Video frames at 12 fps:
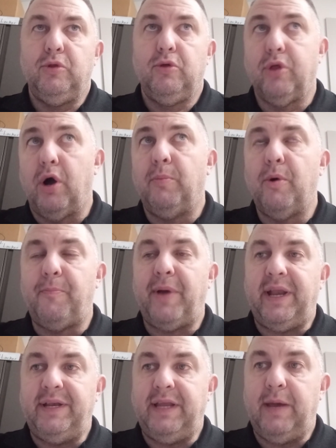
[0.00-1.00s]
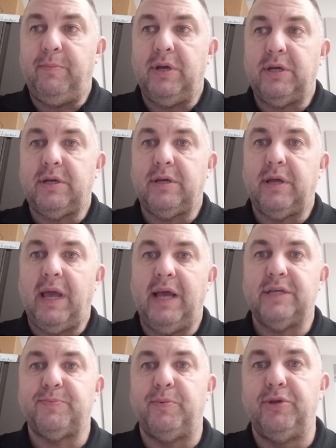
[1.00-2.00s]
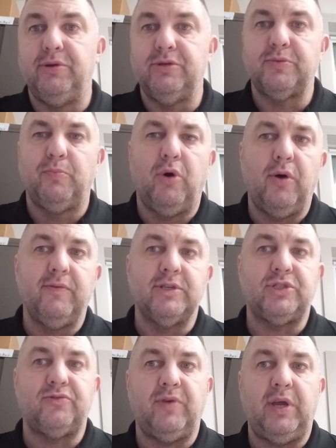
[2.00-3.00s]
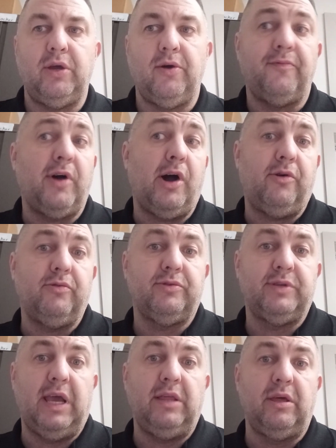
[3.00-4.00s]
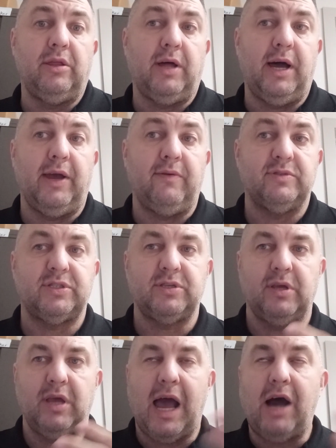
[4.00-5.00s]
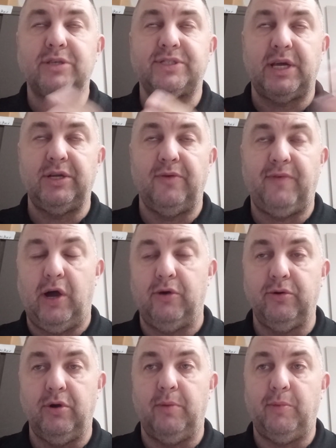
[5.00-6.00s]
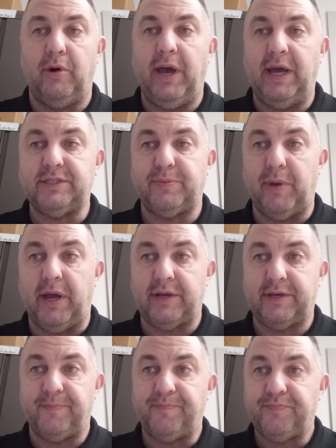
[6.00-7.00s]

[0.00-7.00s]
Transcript: global pandemic has produced more of a strain of our daily lives outside of our normal aspect.